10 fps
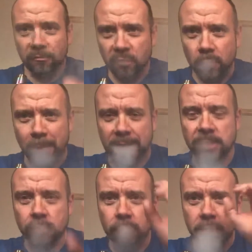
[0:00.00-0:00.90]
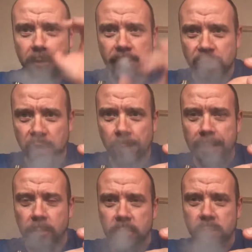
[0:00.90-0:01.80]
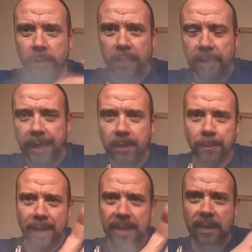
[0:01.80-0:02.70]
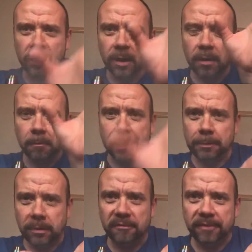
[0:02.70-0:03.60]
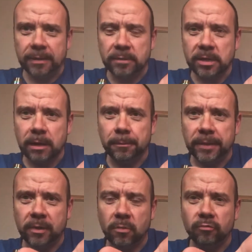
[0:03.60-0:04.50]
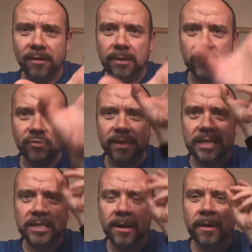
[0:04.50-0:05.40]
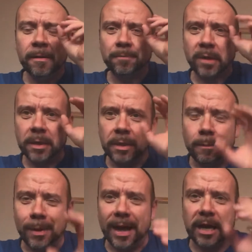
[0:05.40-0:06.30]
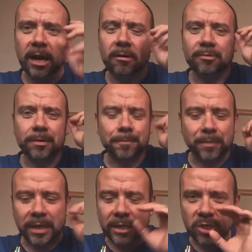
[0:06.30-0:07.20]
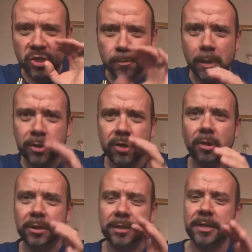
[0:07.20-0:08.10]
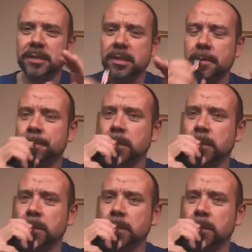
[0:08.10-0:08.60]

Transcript: Fruit pastels are a chewy little sweet you get in a packet made by a famous company called Rowntree's, and the blackcurrant is spot on in this.